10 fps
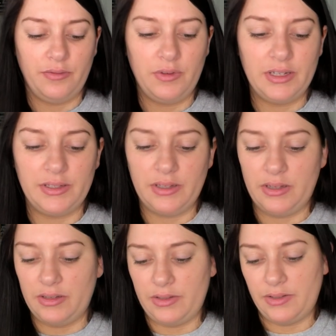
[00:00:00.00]
what is
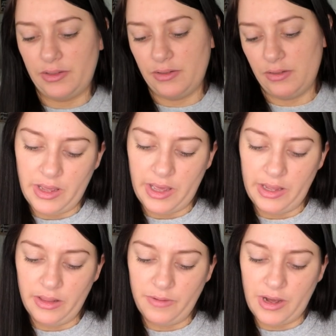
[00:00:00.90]
this?
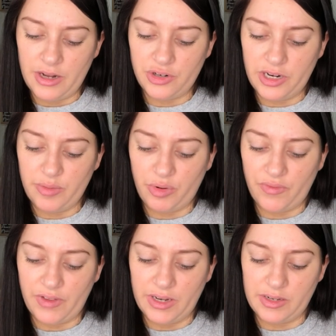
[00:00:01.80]
Halo Hydrating
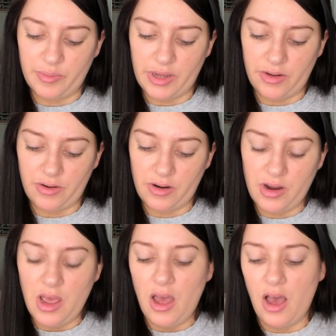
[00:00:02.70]
Perfecting Powder.
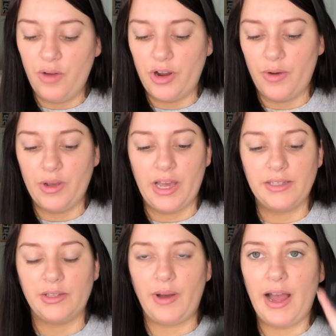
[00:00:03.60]
Oh no, okay,
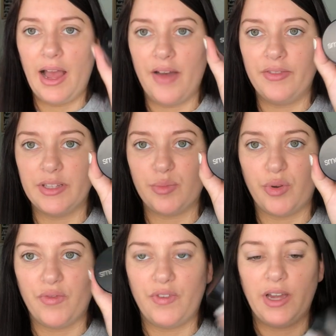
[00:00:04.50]
so I have this
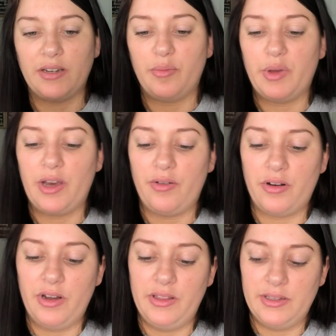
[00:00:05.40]
perfecting
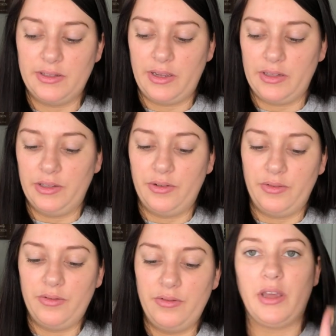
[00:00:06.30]
powder in this like
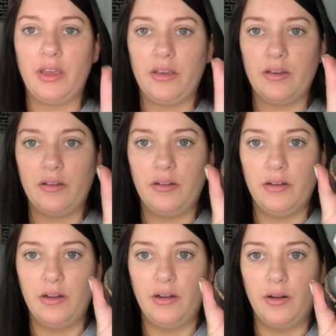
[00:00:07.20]
little thing.
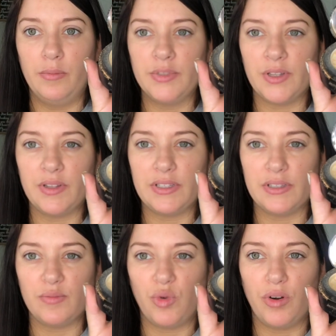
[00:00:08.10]
Um, so this is
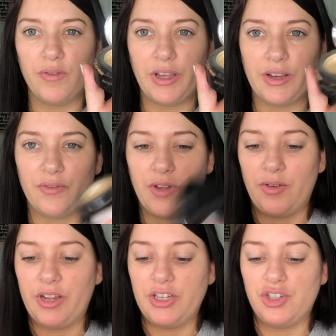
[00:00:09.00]
more of like a
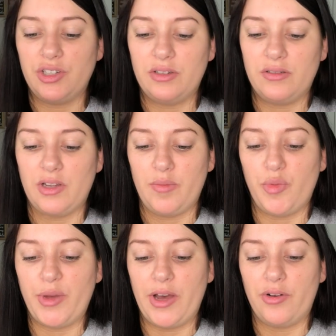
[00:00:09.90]
foundation type of
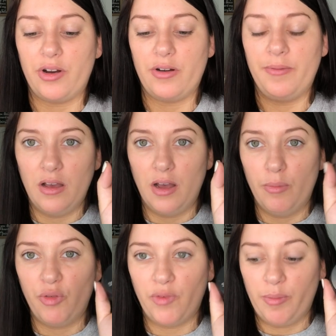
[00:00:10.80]
powder
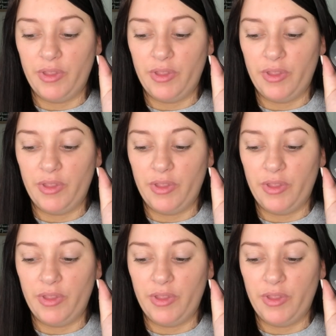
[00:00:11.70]
um, from